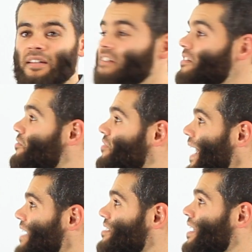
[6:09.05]
It's in
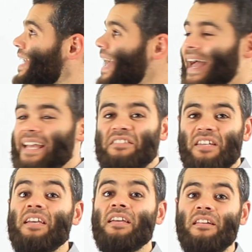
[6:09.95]
fact
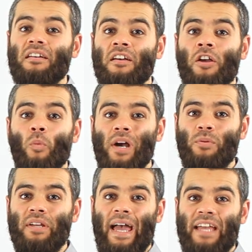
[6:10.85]
18. Where
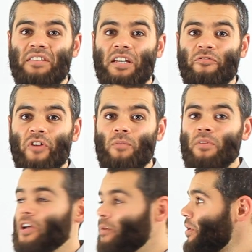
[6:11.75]
do we get 18
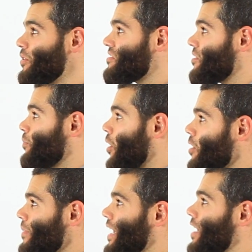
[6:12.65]
from? Because the
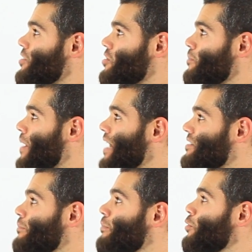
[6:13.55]
bottom edge
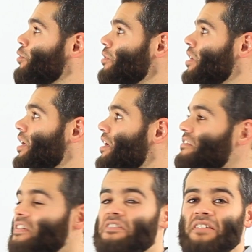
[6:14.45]
marked in blue
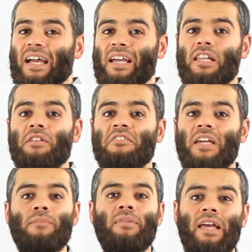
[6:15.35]
is exactly the
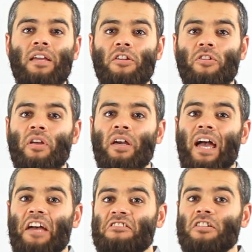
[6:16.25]
same length
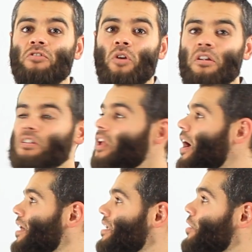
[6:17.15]
as the dotted
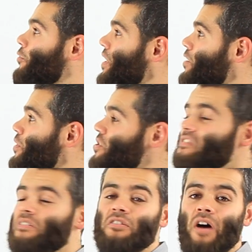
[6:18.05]
line in red, which
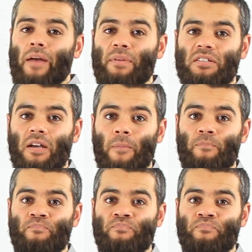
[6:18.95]
is the diameter.